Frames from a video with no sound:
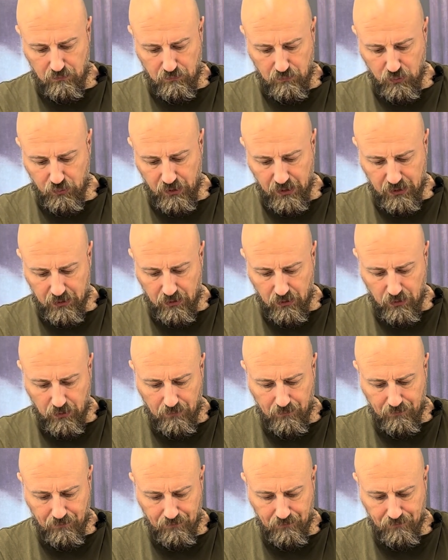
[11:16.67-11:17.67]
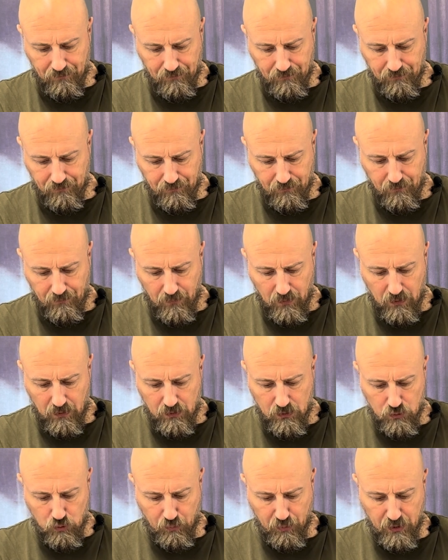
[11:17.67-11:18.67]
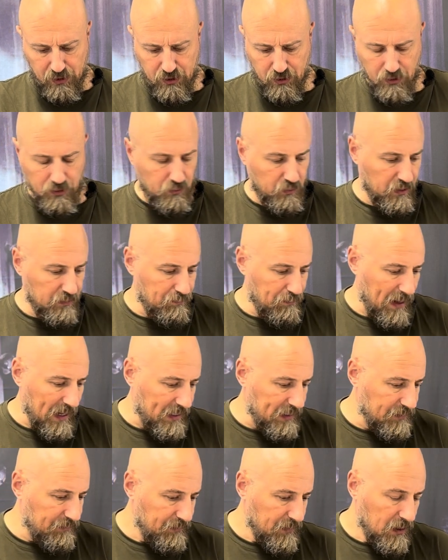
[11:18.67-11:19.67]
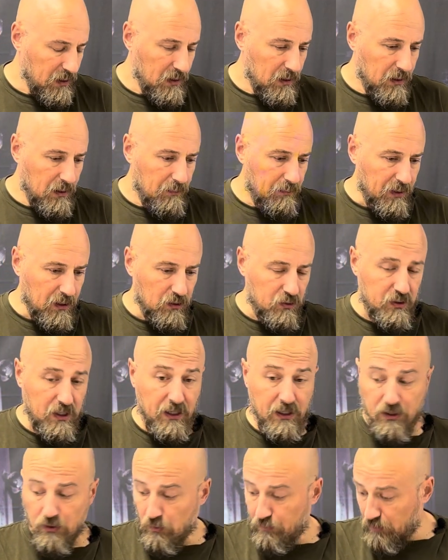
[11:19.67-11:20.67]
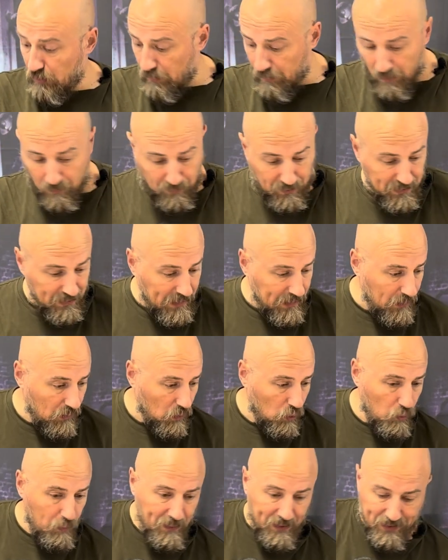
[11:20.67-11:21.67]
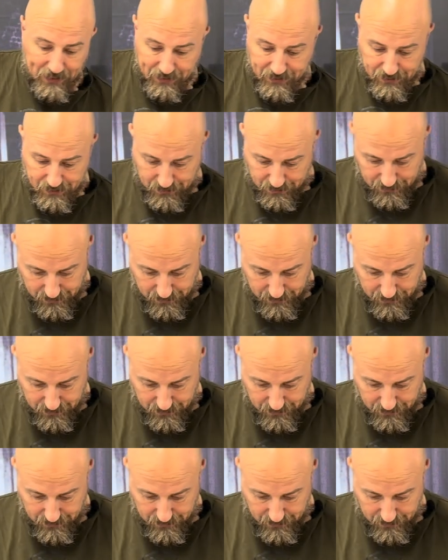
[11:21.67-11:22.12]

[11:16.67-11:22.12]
putting the suppressor unit back, because then you probably can open it